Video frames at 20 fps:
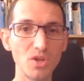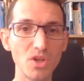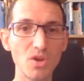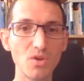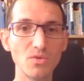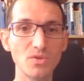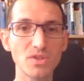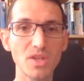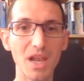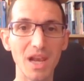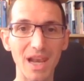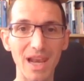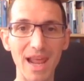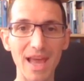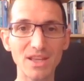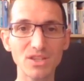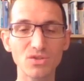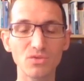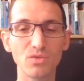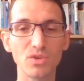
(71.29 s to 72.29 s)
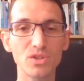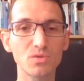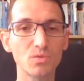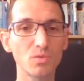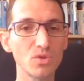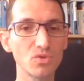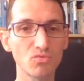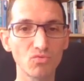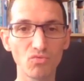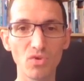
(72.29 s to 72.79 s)
news that
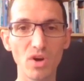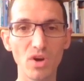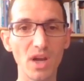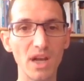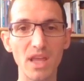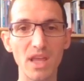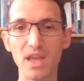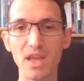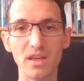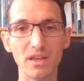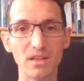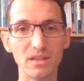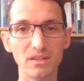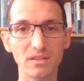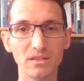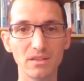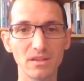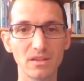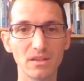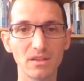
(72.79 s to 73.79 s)
Lazarus was really ill.